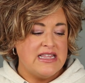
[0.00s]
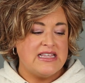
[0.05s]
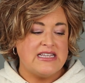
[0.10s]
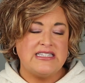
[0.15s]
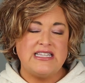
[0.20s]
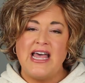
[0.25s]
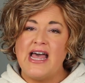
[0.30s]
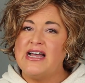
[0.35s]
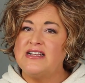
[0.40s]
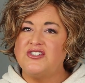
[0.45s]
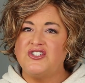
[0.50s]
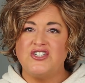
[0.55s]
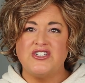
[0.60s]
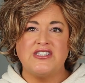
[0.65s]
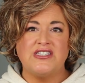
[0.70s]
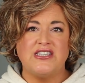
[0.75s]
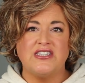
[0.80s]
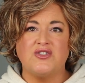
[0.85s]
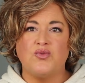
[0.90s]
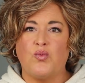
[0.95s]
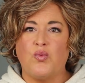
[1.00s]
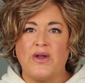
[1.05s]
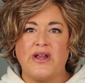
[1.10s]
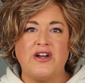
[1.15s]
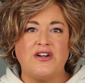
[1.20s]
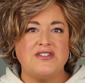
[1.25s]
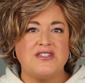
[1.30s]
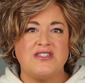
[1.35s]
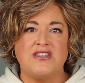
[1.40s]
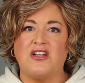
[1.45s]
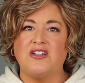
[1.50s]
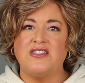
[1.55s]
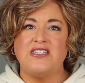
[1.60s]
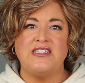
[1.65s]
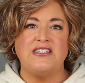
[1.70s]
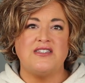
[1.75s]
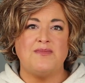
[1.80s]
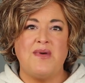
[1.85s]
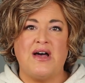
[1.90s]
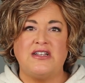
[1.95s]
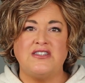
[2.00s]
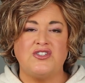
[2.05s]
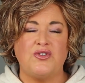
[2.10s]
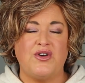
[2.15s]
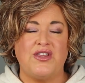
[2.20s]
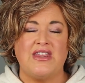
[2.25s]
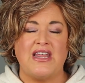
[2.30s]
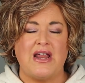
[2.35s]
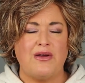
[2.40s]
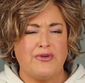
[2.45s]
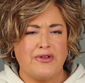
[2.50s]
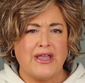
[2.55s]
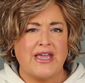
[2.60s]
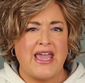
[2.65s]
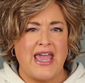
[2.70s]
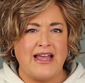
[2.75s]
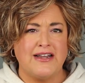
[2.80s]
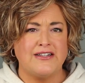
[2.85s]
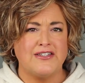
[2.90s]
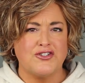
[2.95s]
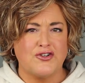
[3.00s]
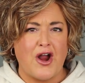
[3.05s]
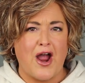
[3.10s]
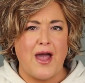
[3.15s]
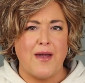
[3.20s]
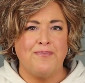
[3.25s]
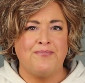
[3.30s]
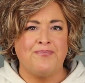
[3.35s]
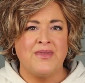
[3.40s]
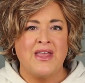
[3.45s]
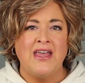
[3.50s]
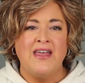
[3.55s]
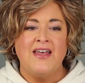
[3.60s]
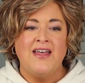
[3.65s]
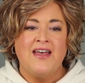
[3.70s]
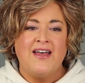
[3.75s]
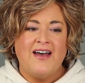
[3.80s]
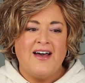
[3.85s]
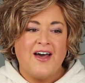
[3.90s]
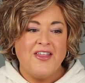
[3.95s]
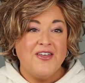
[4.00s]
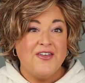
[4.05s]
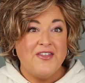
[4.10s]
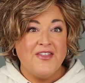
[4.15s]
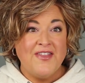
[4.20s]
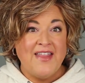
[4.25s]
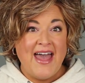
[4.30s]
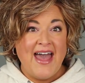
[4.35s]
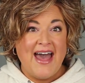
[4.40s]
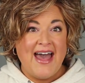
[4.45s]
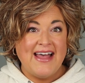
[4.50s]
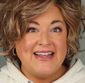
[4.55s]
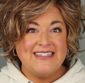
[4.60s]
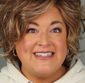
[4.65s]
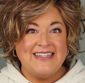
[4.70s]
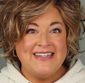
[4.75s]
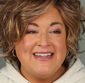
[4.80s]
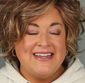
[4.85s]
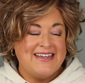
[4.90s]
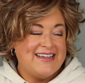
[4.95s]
This has just this weird salty smell to it that I really can't describe. Other than that,